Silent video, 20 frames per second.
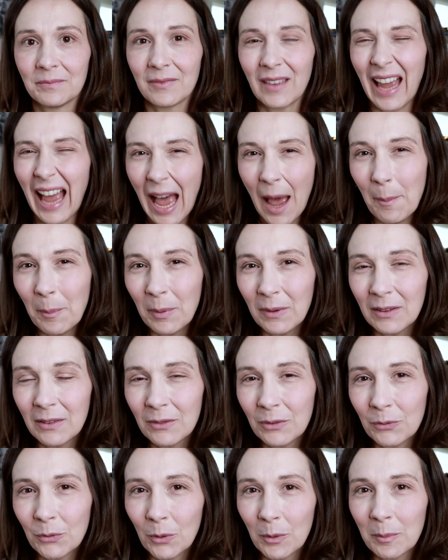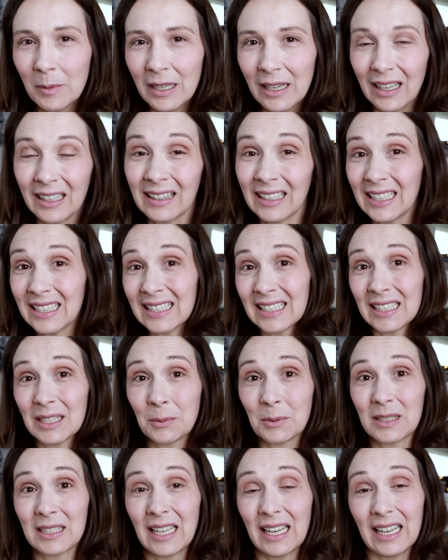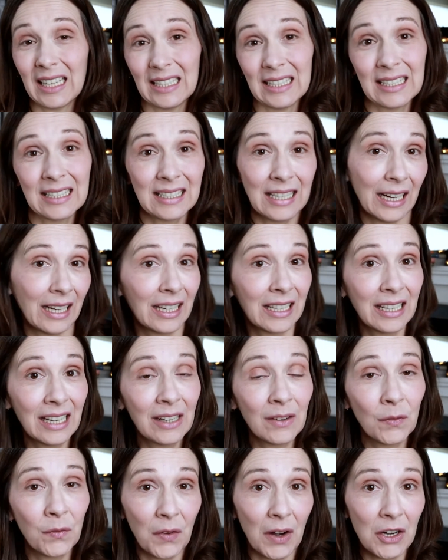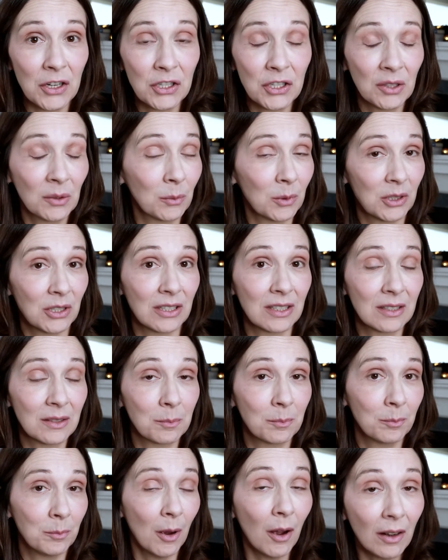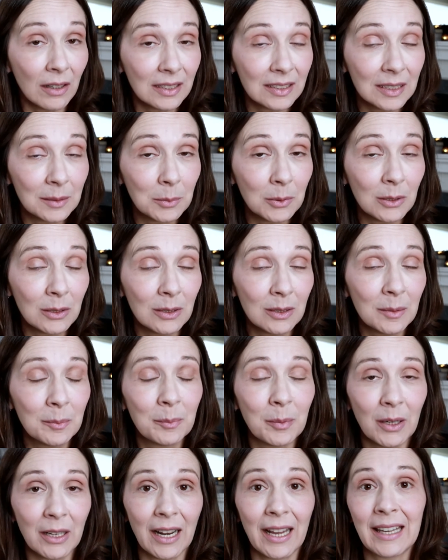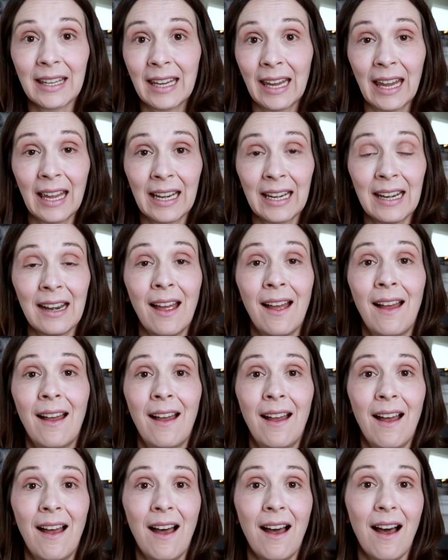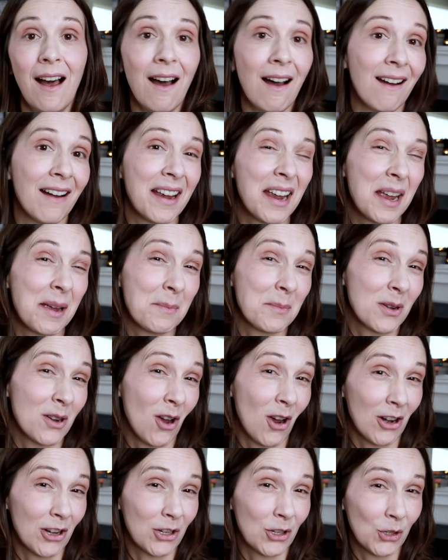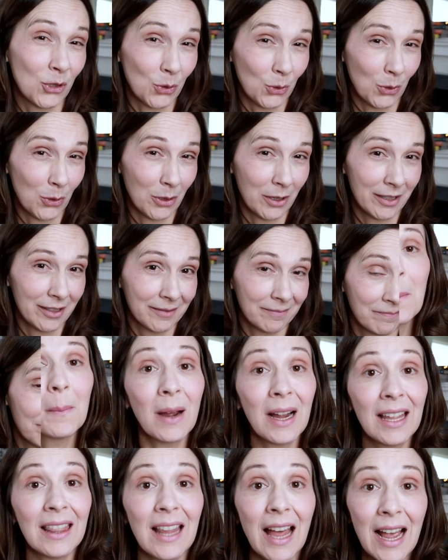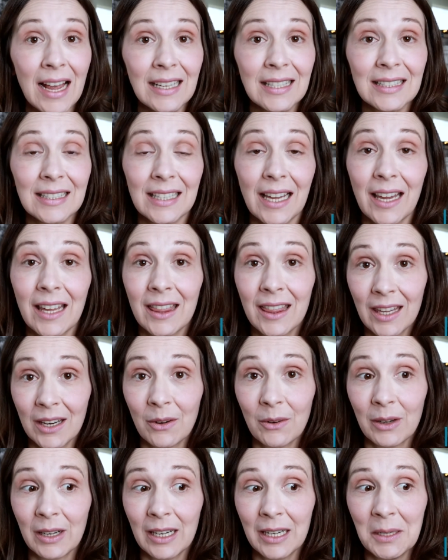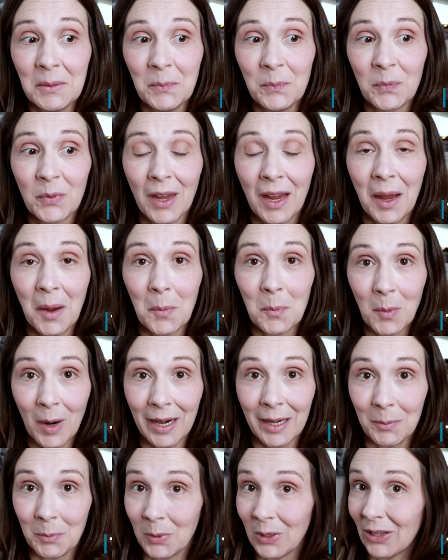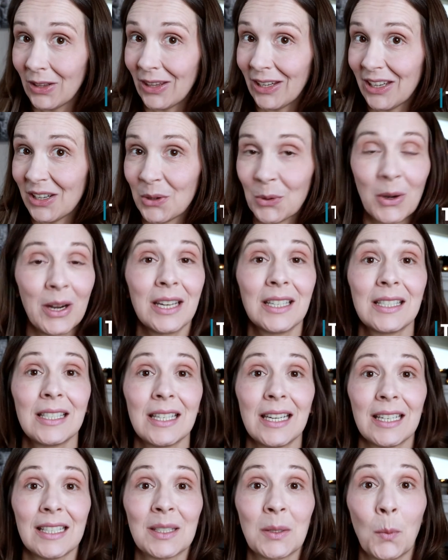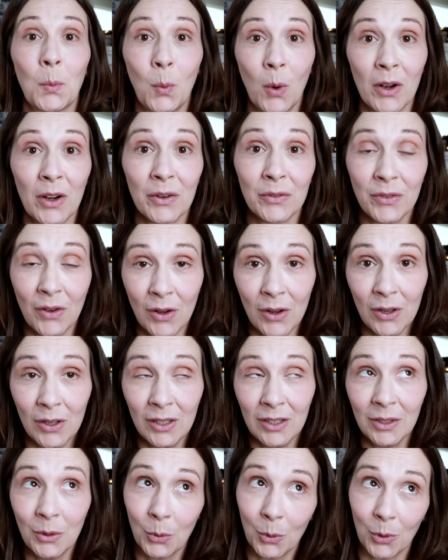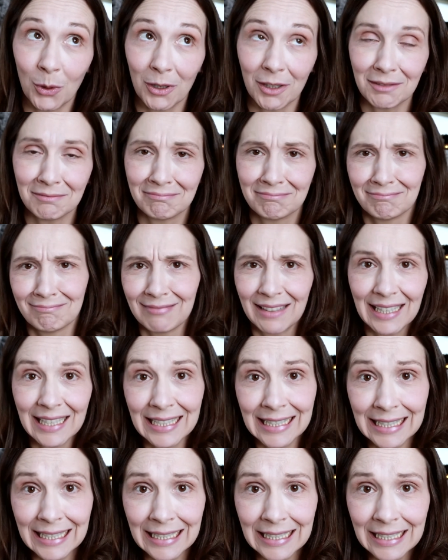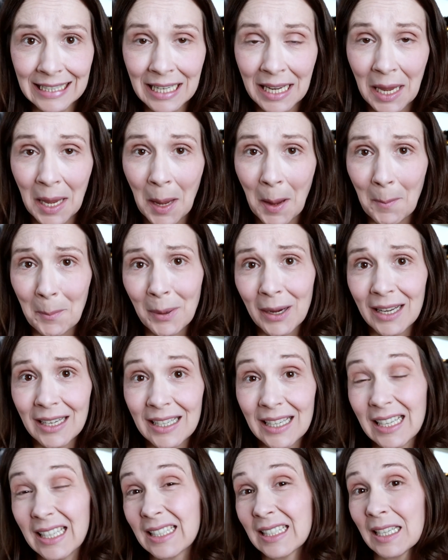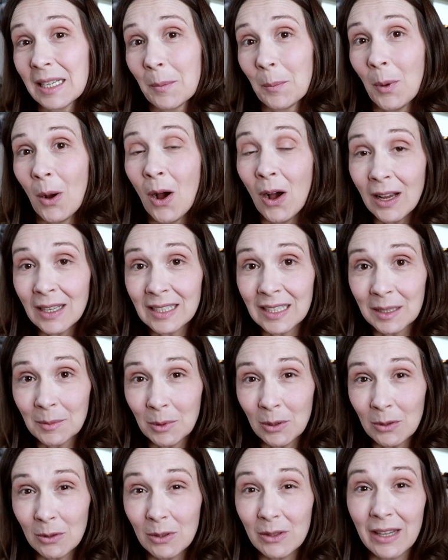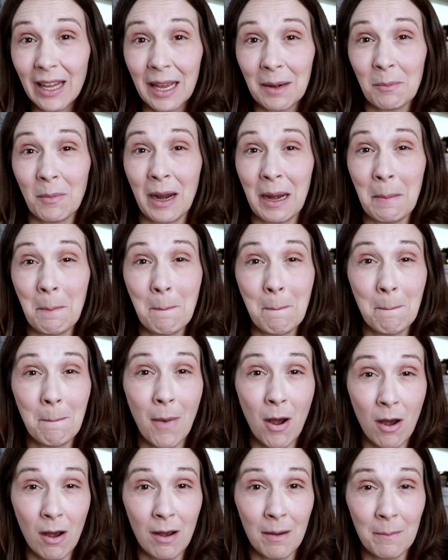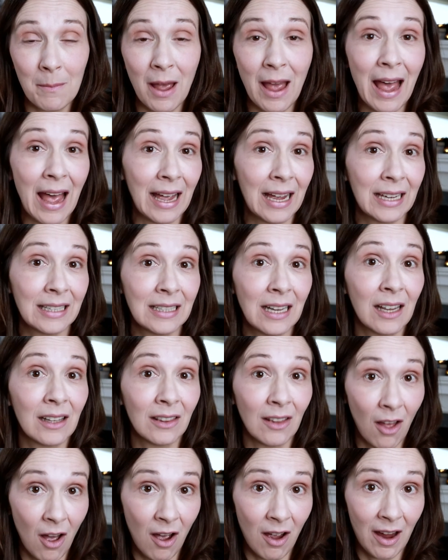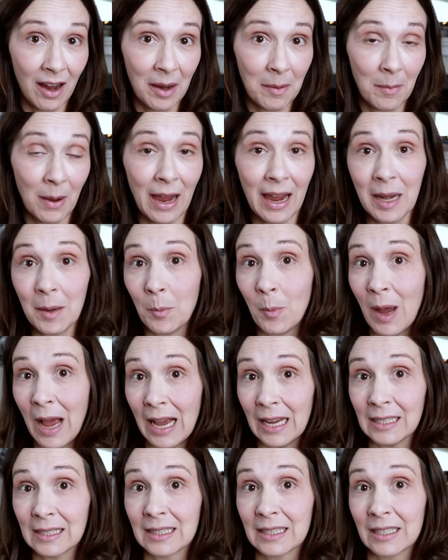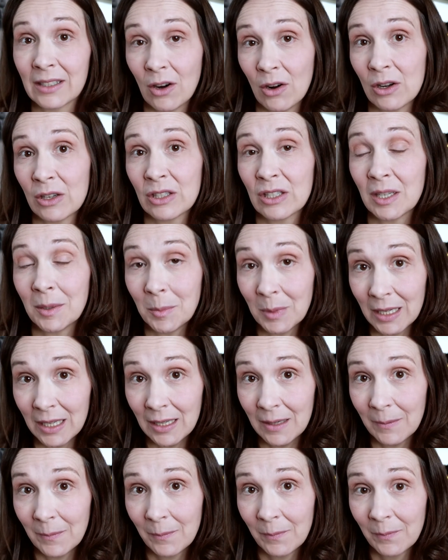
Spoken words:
happened for me, unless this was like a second infection, which is possible. But again, I am not sure. My last theory might be the craziest one of all, or is it? But is it possible that my mom had Lyme and passed it on to me?